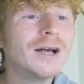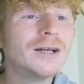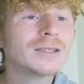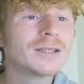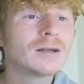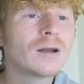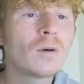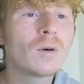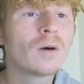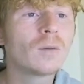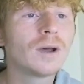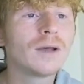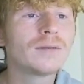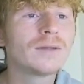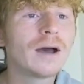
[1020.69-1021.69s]
slow our
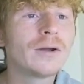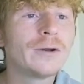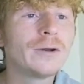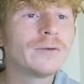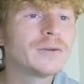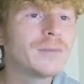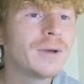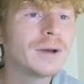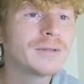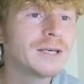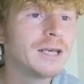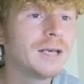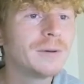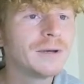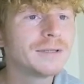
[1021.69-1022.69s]
wave down enough to be able to
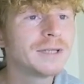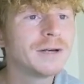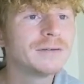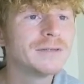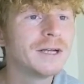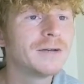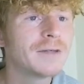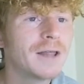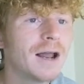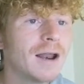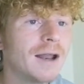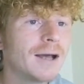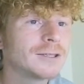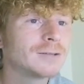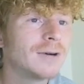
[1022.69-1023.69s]
keep ourselves in it for that
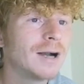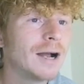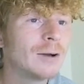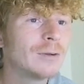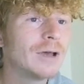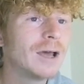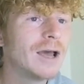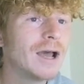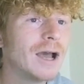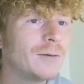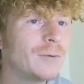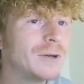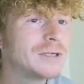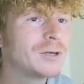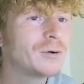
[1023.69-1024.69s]
last round,
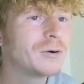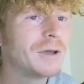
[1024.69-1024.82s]
and we took him